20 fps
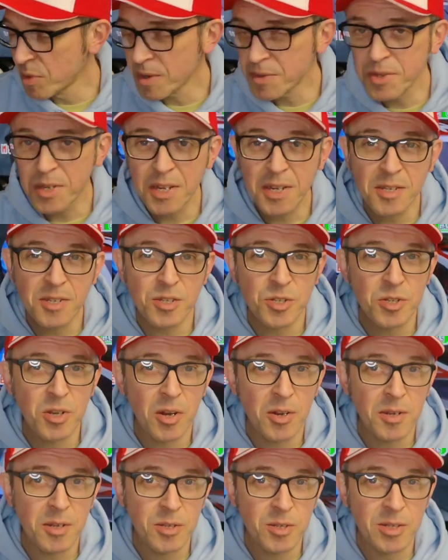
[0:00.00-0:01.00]
I think he
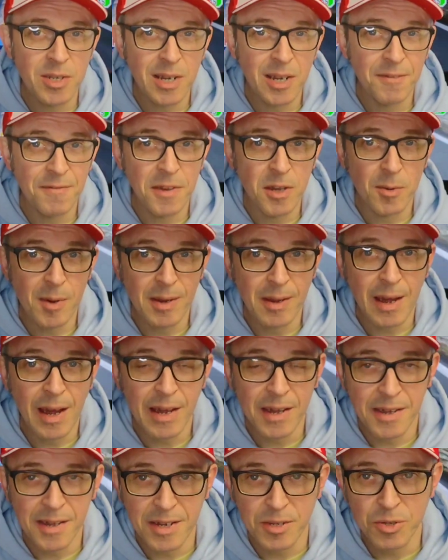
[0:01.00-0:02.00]
decided to sell a few
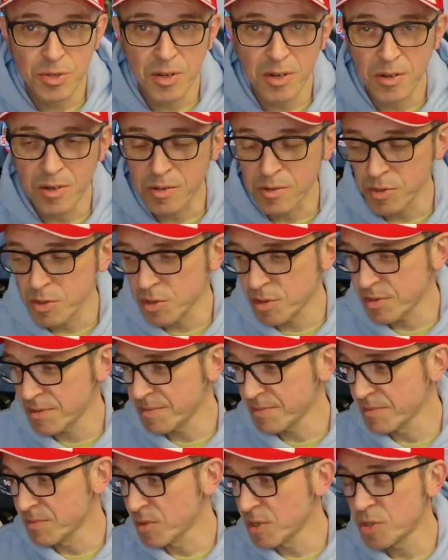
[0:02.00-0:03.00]
AES cards,
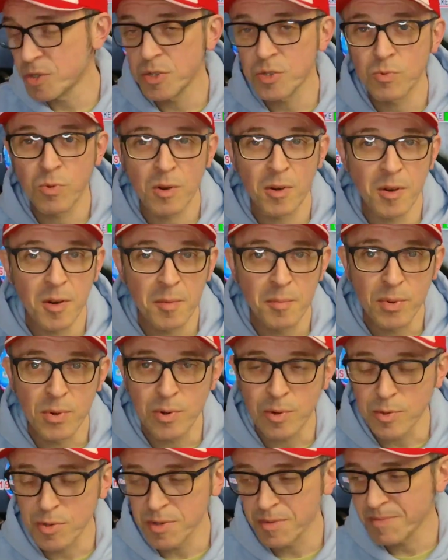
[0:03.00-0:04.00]
which is what I
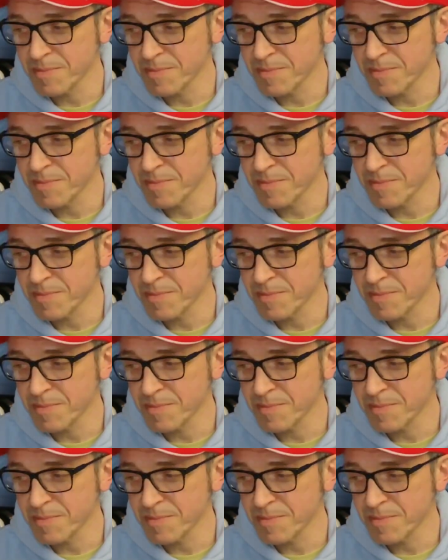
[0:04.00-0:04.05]
bought.